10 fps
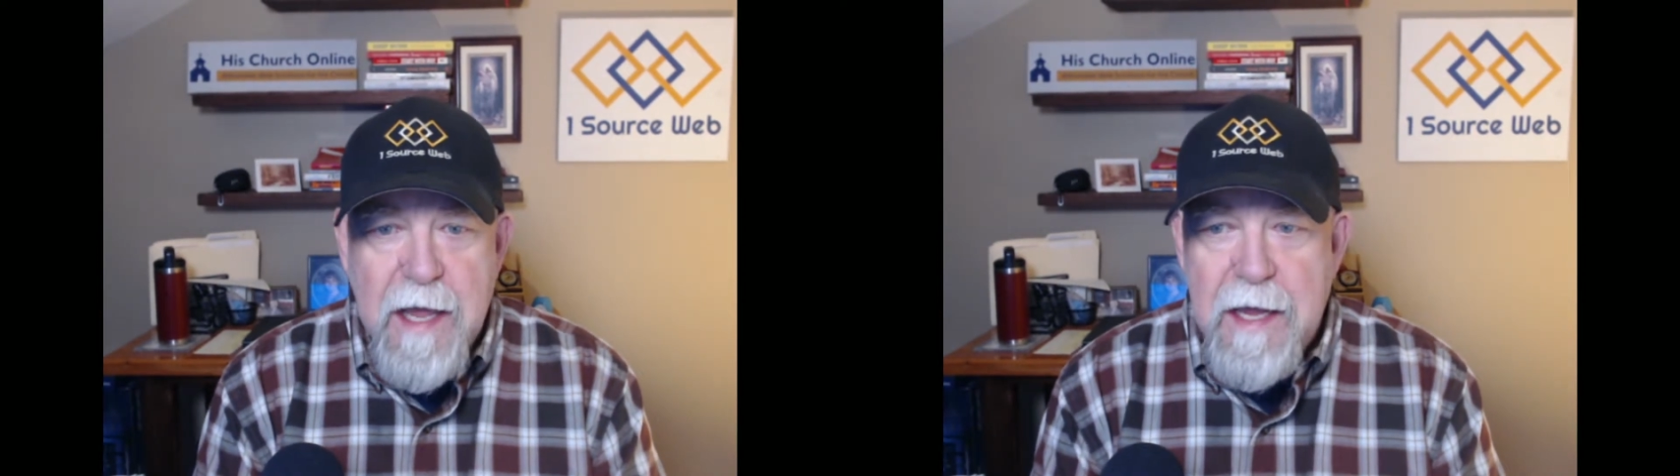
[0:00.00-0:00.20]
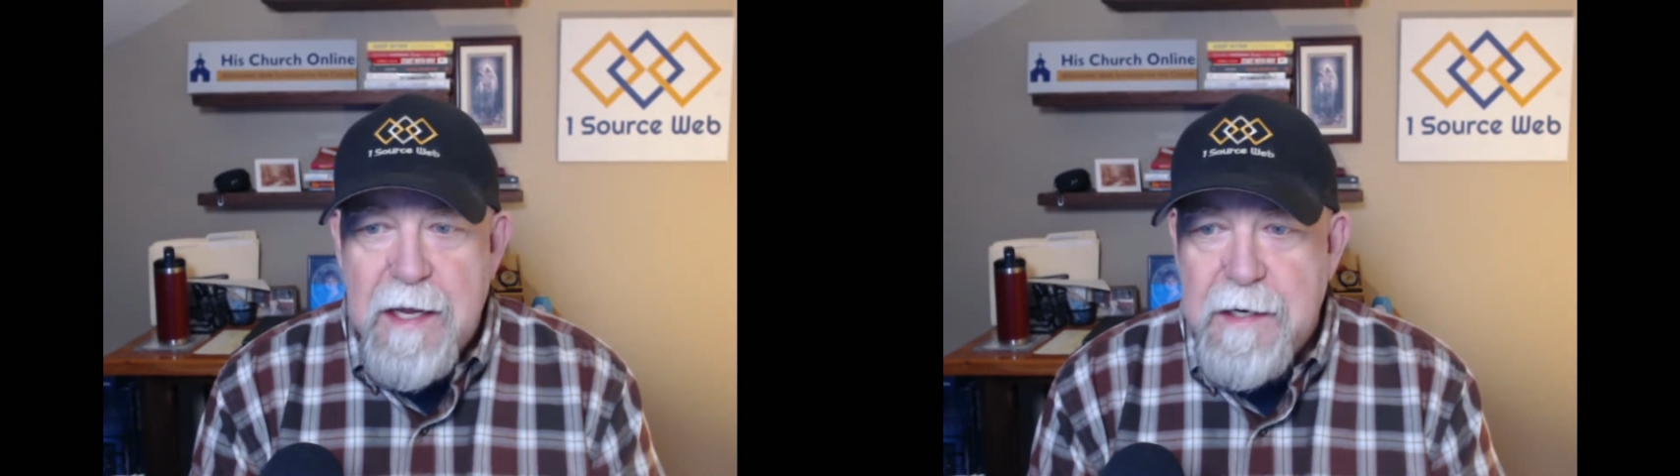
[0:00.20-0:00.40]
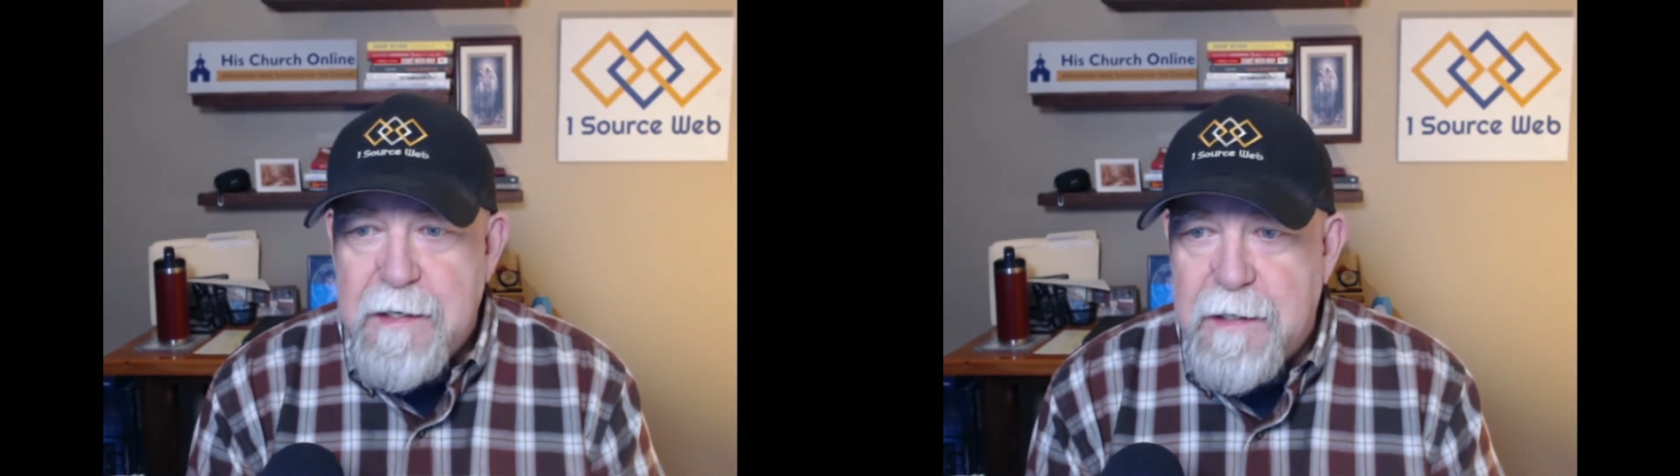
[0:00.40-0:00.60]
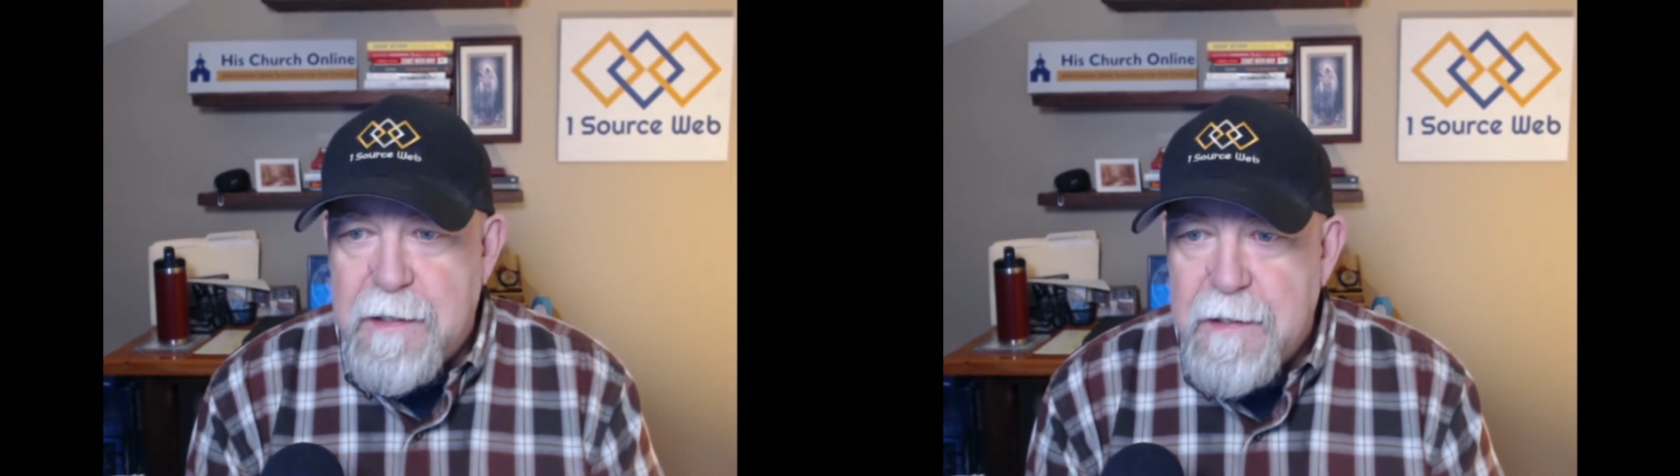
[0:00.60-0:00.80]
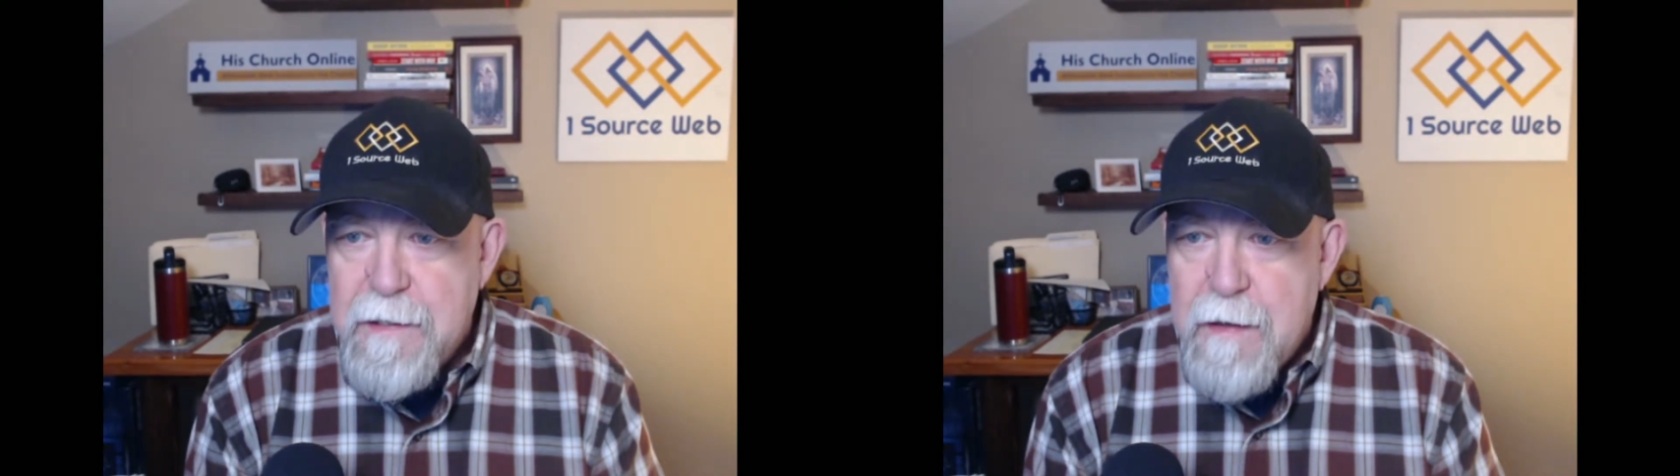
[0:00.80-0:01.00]

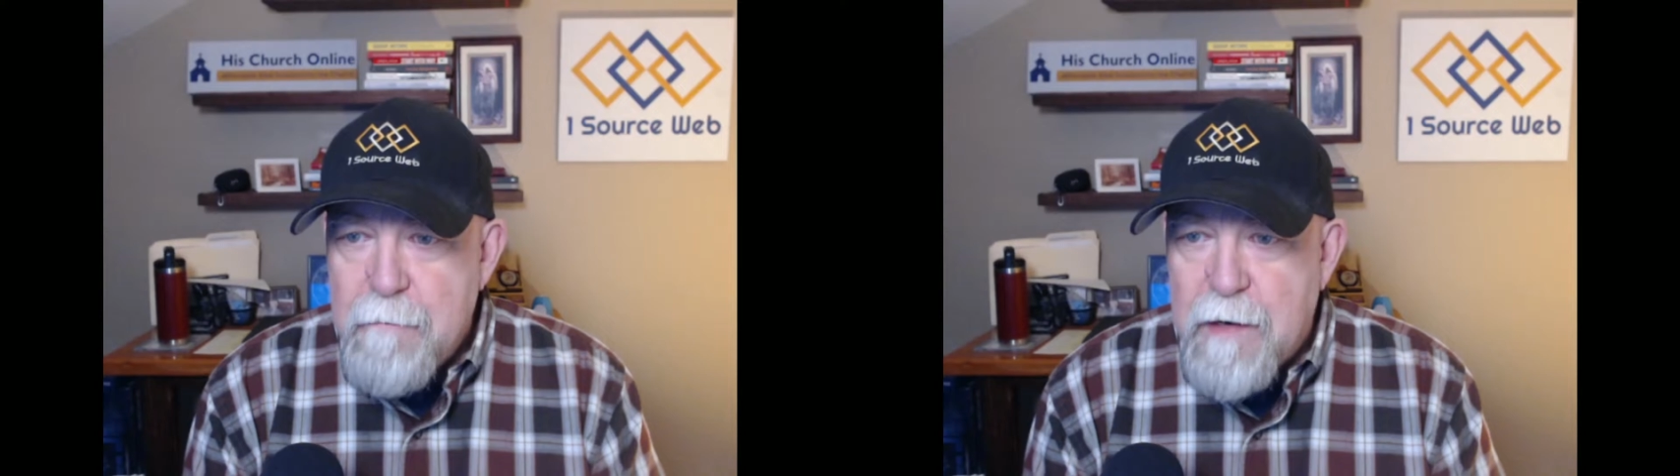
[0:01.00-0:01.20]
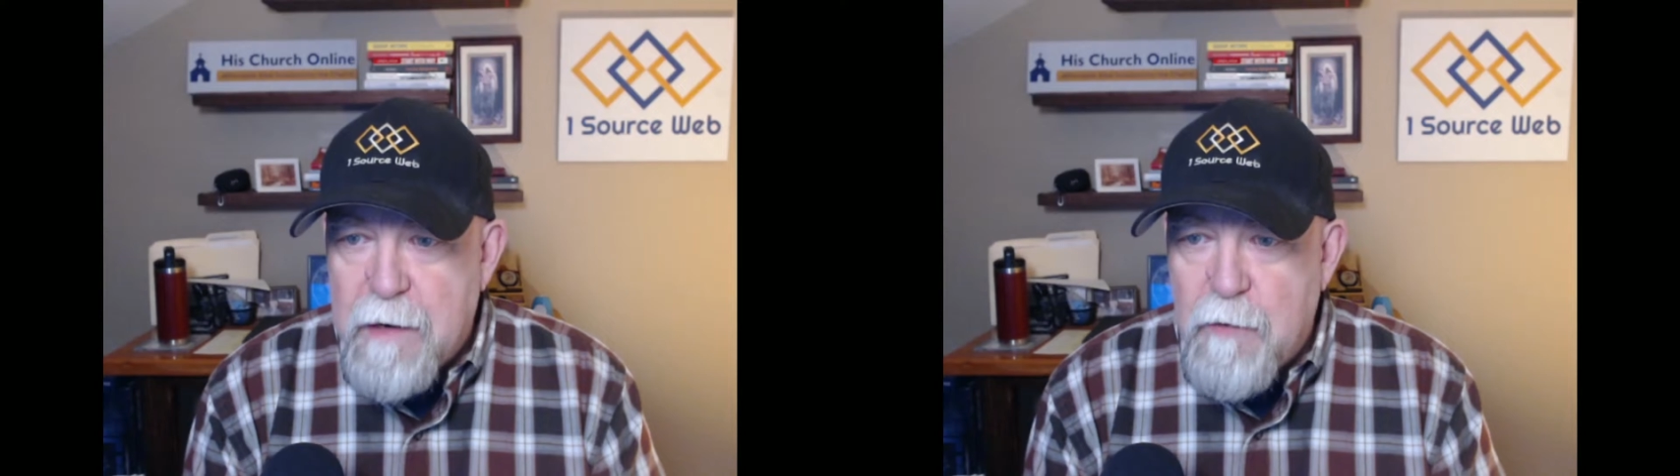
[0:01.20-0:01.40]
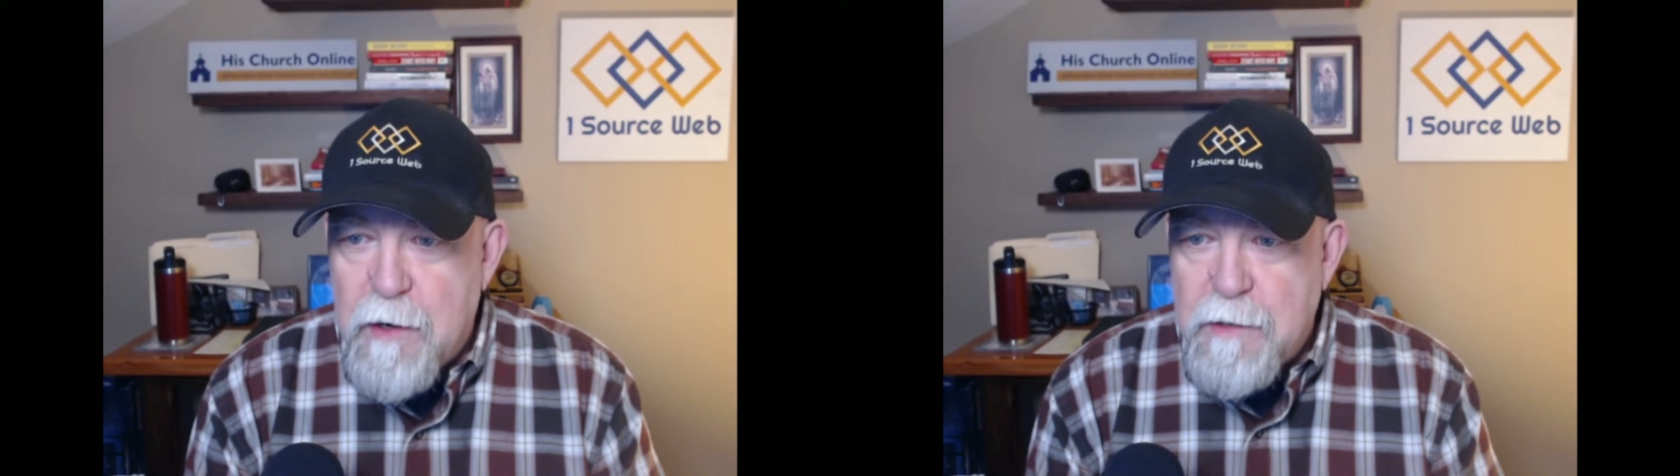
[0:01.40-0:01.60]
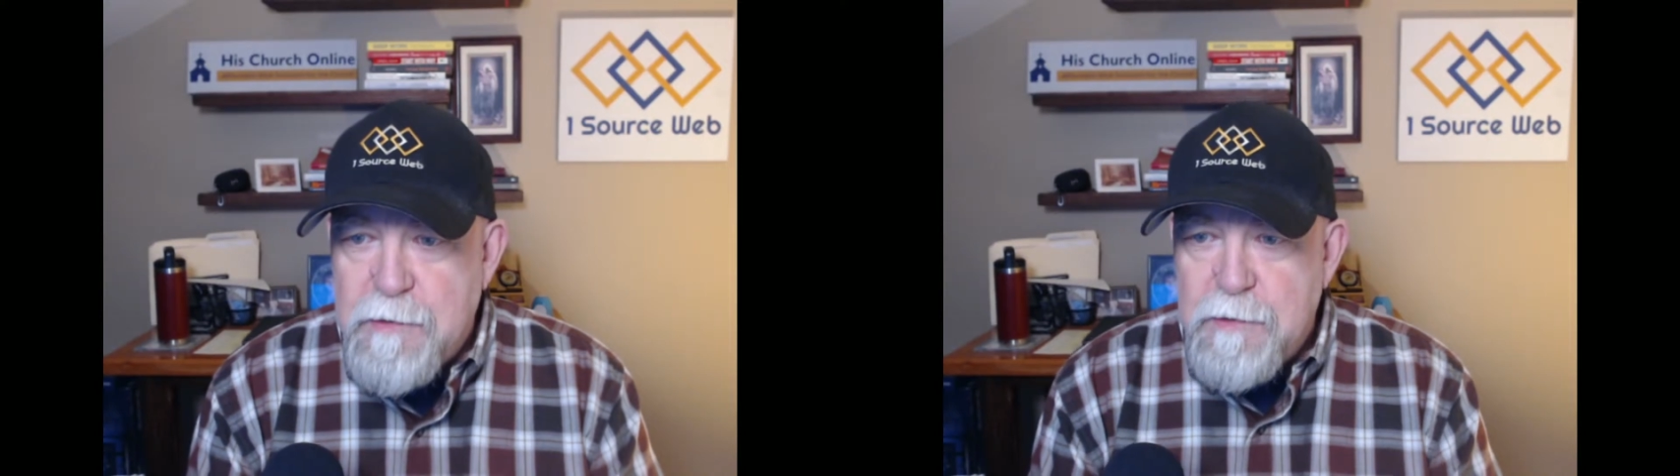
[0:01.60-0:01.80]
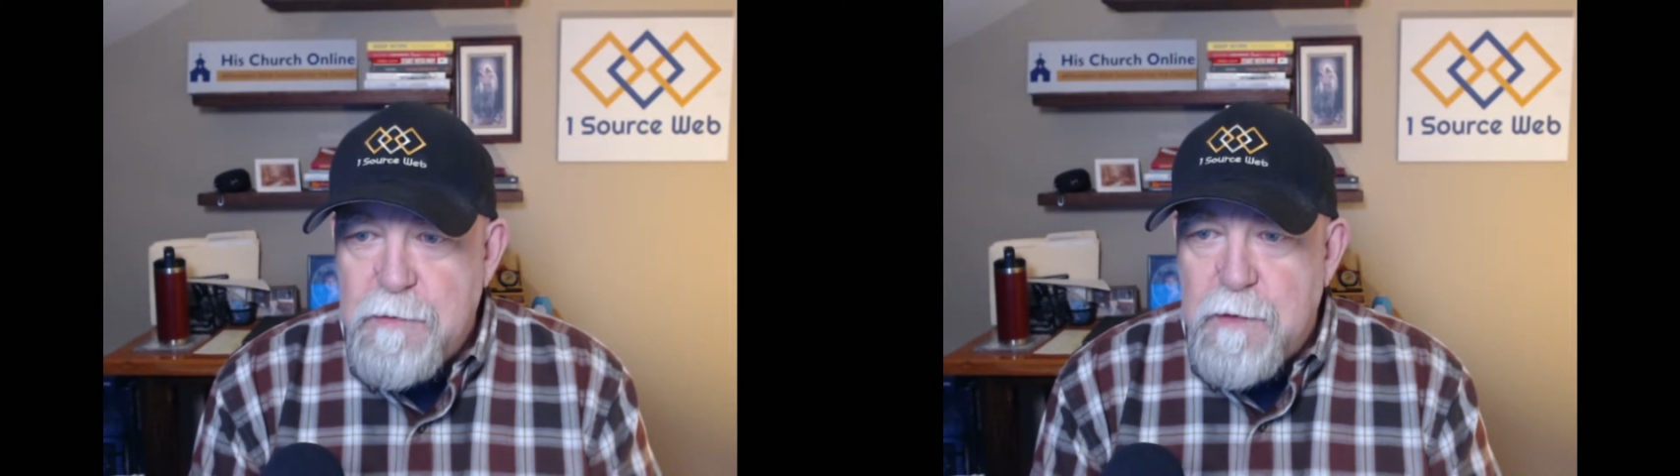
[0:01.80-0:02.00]
but I
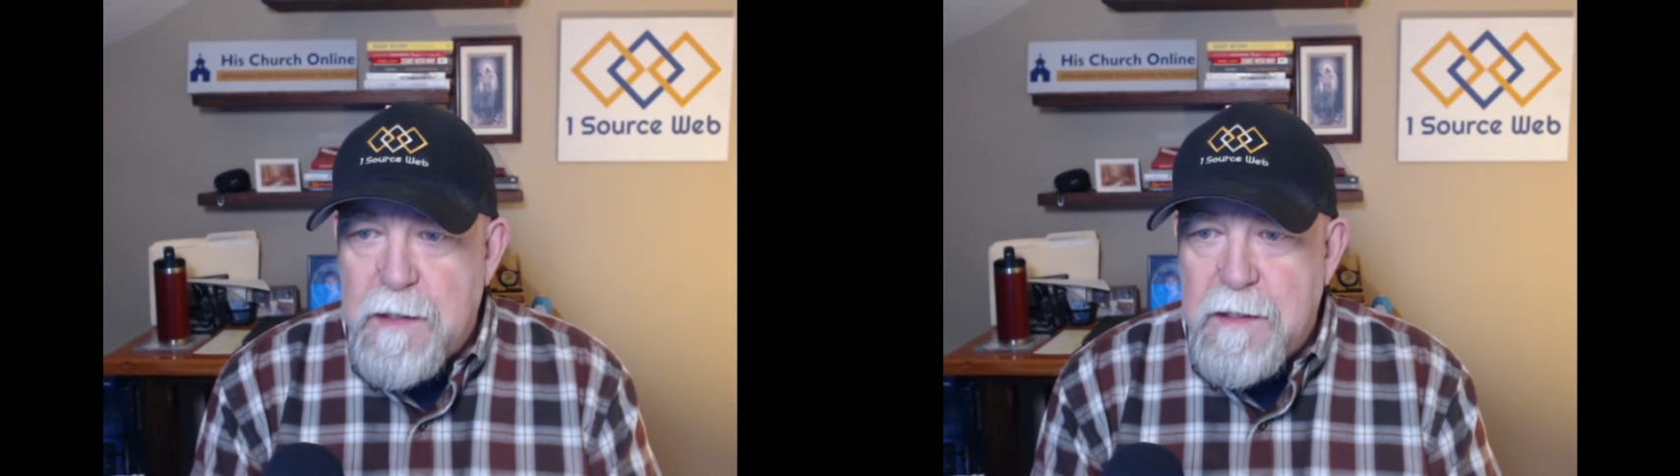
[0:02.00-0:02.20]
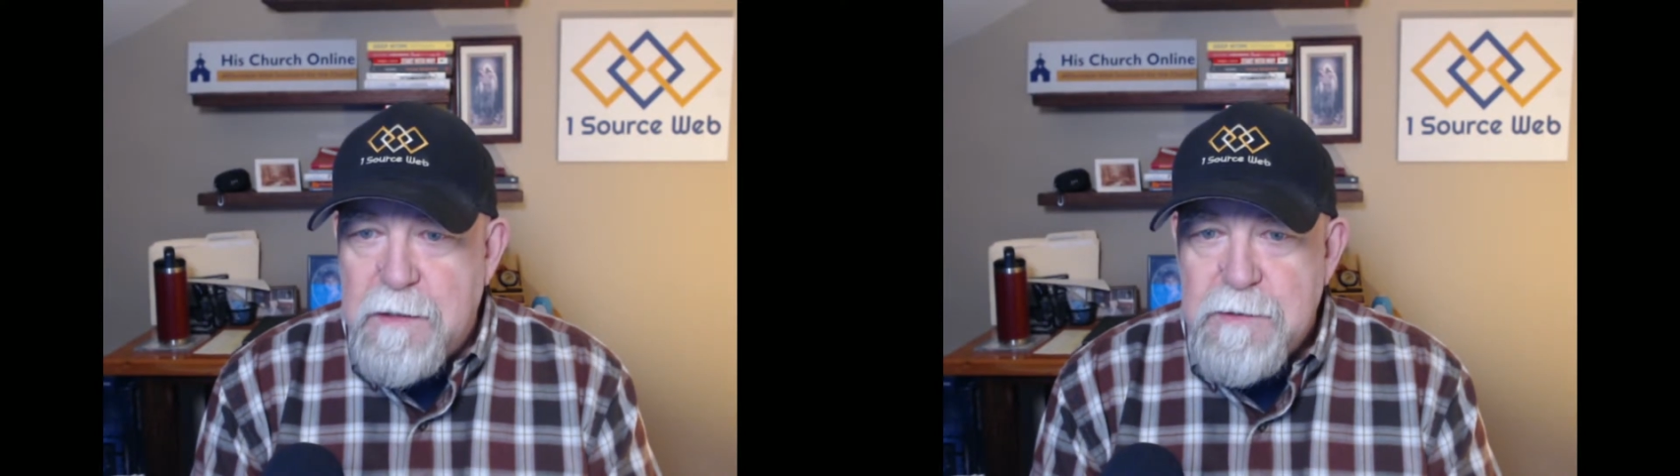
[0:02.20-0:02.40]
wanted to